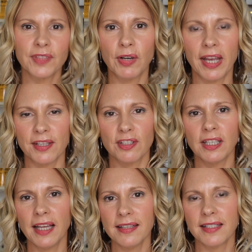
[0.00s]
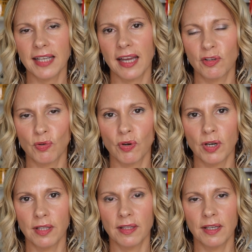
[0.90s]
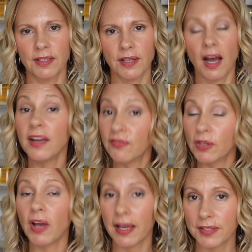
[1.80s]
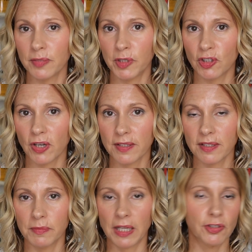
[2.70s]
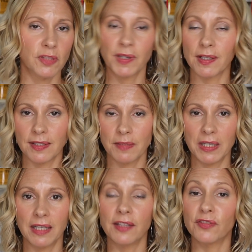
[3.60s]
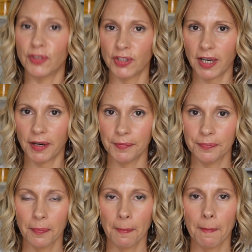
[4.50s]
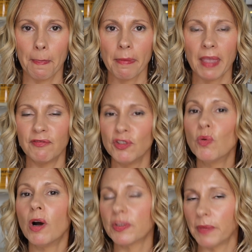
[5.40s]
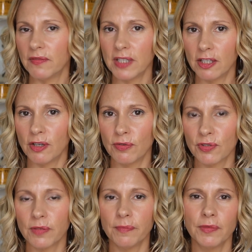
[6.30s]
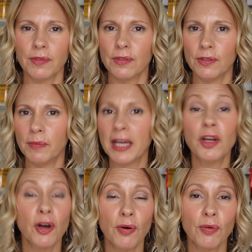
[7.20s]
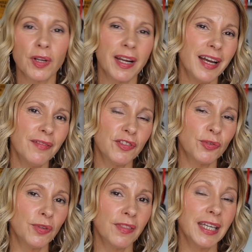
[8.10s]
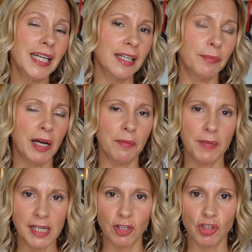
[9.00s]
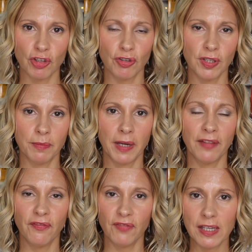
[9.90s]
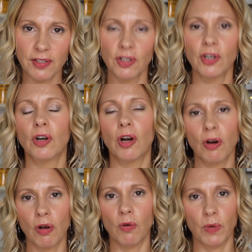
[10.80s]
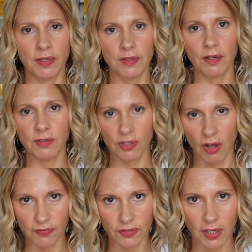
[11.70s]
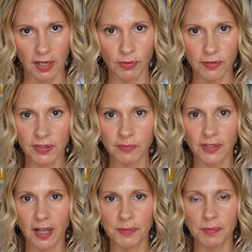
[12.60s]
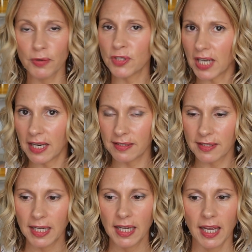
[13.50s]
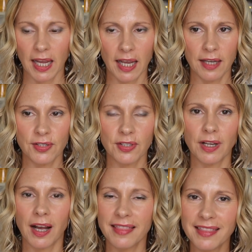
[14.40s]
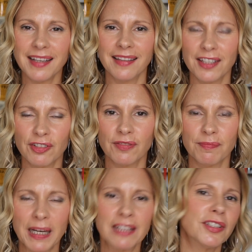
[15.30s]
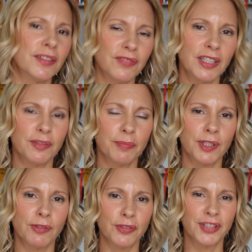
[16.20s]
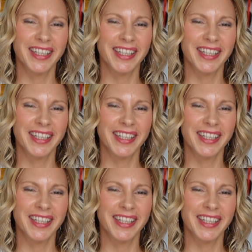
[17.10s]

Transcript: Okay, so the last category that I feel has to be addressed, and that's just because it's me, is foot care. If you watch my videos, you may know that I have a certain thing about making sure that my feet are always soft. I wear flip-flops most days, and I think that bad-looking feet are pretty gross.